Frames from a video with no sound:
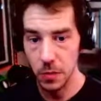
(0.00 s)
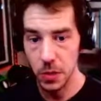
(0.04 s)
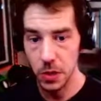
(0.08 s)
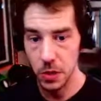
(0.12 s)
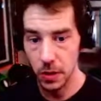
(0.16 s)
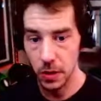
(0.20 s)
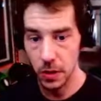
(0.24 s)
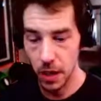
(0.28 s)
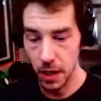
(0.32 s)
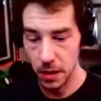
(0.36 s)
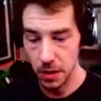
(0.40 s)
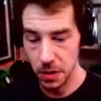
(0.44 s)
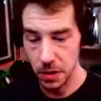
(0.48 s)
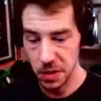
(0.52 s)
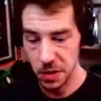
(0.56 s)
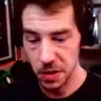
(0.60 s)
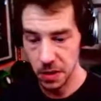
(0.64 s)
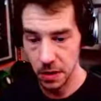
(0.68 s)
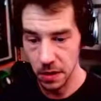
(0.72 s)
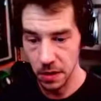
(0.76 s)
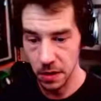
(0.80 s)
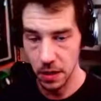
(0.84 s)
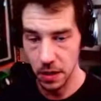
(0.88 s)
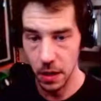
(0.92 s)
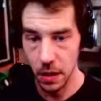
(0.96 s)
So that's
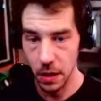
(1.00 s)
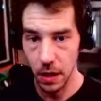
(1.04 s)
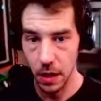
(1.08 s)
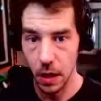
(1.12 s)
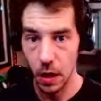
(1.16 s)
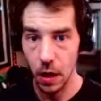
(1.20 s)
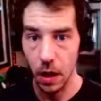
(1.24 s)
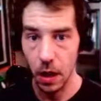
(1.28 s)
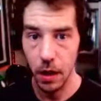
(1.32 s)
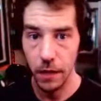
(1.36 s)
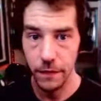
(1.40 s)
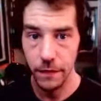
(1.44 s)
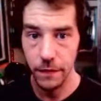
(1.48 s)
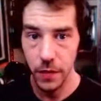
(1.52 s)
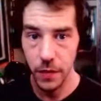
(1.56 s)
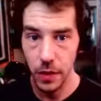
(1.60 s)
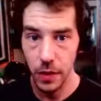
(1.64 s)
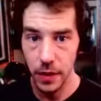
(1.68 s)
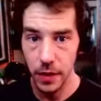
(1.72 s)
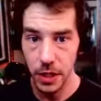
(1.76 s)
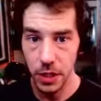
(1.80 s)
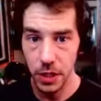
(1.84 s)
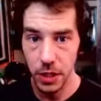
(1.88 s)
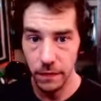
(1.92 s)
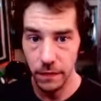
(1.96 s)
kind of off the
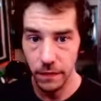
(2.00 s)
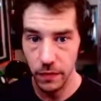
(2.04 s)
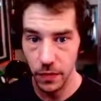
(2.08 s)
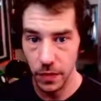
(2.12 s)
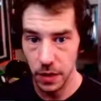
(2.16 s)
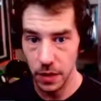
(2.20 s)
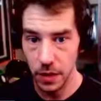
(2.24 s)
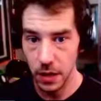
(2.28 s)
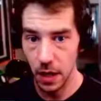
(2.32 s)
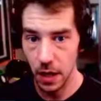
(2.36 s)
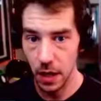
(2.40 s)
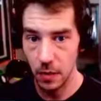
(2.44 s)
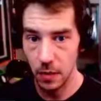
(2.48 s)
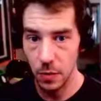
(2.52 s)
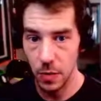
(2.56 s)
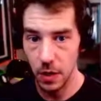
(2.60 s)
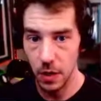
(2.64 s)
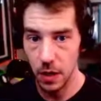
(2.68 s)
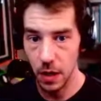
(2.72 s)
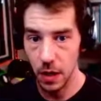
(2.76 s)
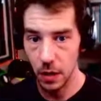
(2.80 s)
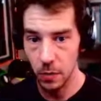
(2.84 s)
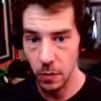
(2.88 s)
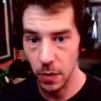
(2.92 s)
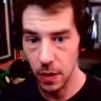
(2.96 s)
list for the time
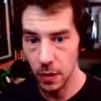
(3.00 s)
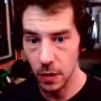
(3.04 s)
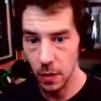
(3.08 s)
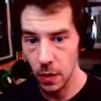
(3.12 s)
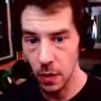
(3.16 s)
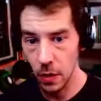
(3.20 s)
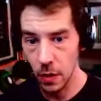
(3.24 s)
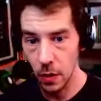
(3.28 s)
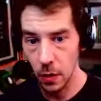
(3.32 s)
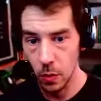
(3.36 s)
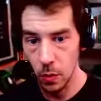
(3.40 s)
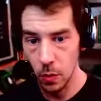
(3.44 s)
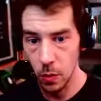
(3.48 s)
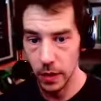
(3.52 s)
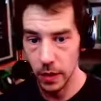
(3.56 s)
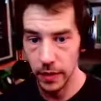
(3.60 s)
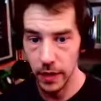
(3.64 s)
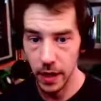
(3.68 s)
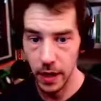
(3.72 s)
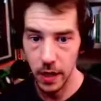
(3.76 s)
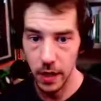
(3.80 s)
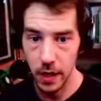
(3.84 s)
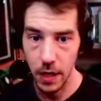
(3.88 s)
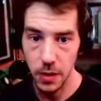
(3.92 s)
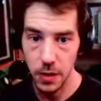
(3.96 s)
being, but when
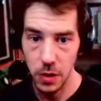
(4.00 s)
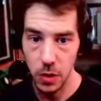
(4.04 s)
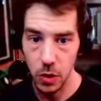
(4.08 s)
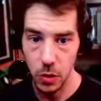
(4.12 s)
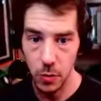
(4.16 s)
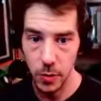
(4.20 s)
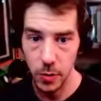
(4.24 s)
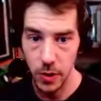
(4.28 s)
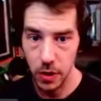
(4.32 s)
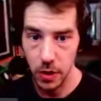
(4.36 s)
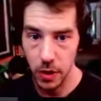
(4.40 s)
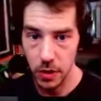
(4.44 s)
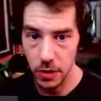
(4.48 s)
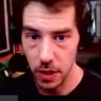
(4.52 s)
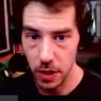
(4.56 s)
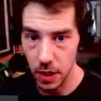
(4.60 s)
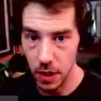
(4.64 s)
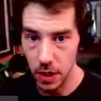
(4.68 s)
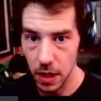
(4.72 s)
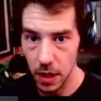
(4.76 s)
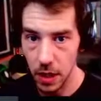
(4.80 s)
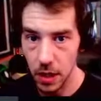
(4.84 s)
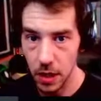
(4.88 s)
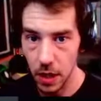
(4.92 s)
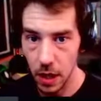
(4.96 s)
that gets open onto
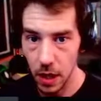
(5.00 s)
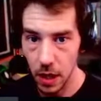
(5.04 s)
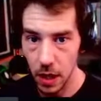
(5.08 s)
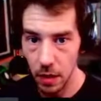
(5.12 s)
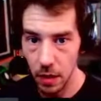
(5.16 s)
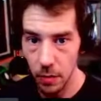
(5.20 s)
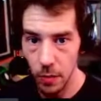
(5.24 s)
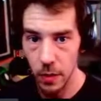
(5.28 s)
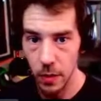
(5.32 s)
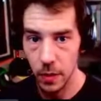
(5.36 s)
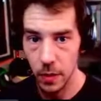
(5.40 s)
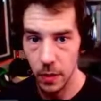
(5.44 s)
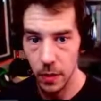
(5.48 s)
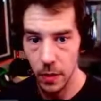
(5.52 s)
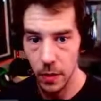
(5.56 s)
GitHub,